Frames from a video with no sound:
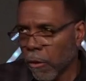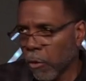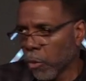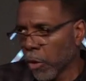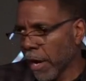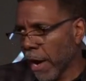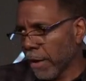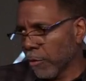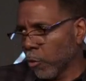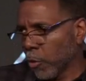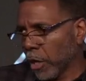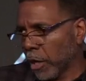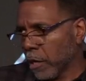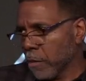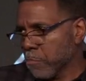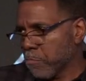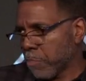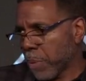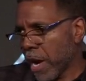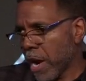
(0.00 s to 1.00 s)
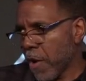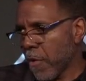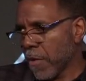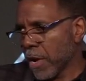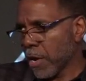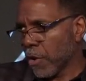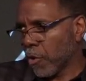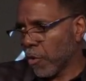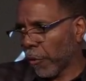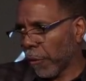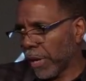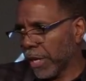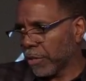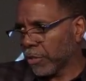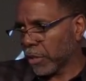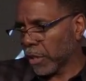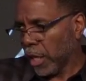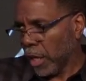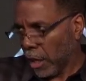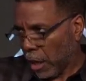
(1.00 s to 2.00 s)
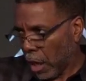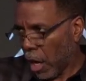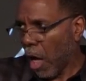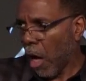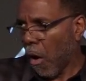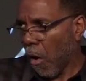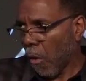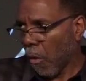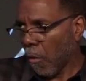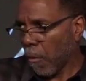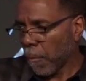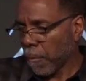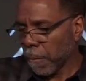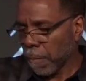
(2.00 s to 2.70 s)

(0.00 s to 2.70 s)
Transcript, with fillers: We're, we're comparing grace and law.